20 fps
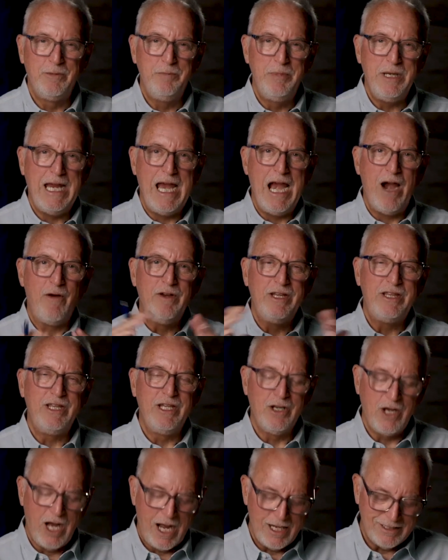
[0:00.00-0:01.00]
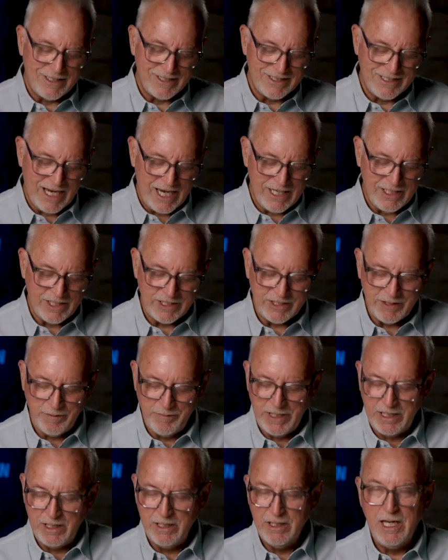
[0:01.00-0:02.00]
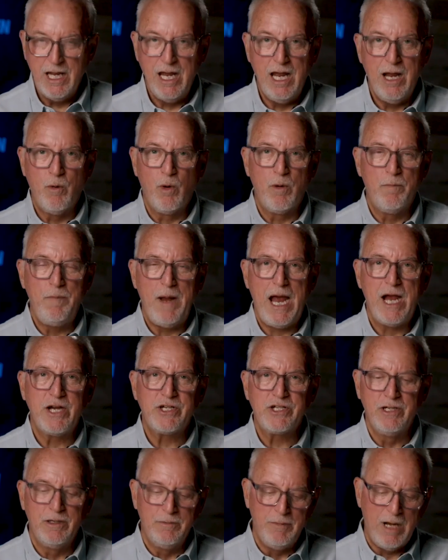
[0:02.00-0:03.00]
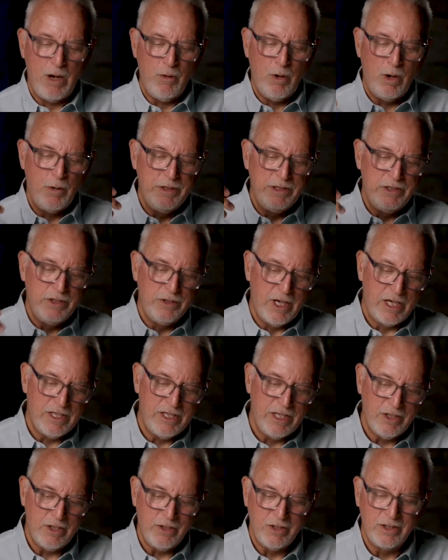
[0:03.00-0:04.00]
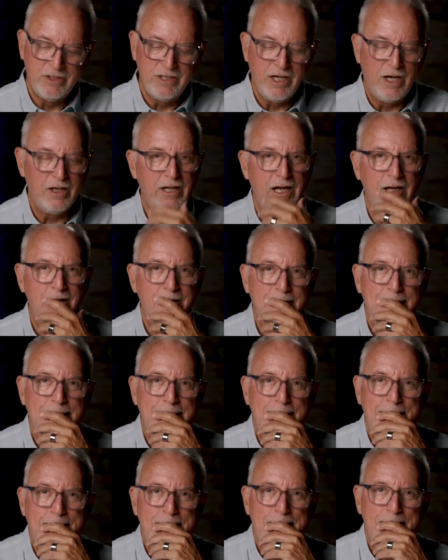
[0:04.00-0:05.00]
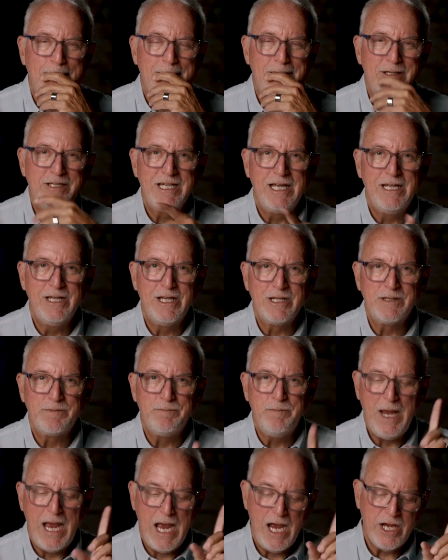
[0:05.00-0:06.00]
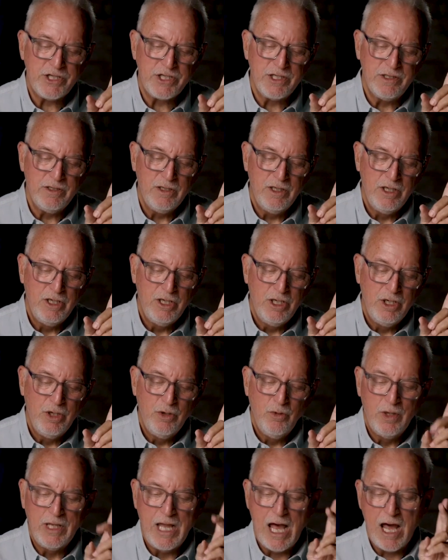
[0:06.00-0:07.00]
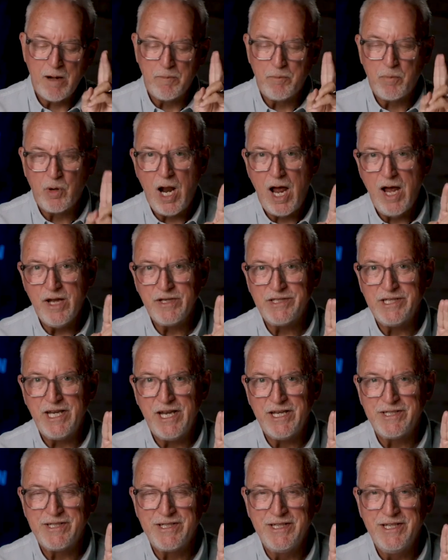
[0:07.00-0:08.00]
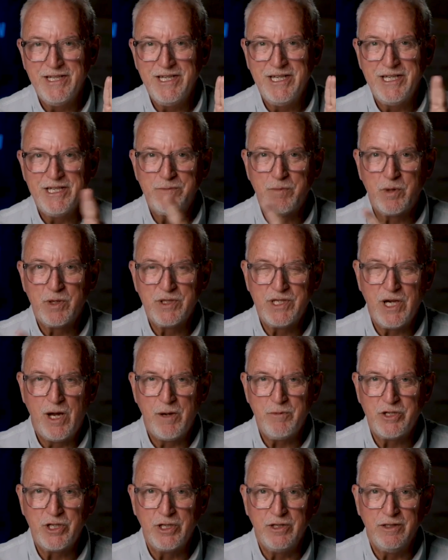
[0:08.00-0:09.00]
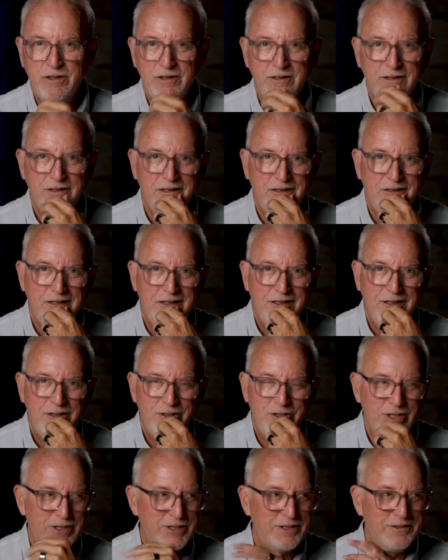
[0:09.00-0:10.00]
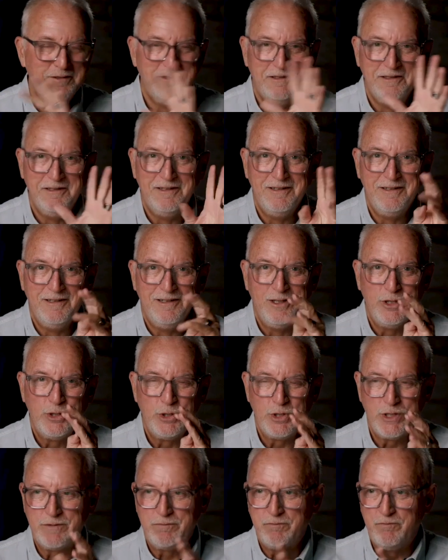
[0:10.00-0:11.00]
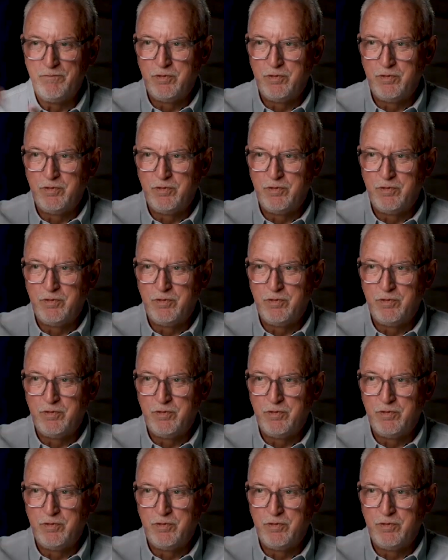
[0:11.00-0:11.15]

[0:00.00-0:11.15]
to be everything God designed us to be. And we're passionate about what we do. I think you can tell that. I always say this passion without a process is presumption. It's just, it's just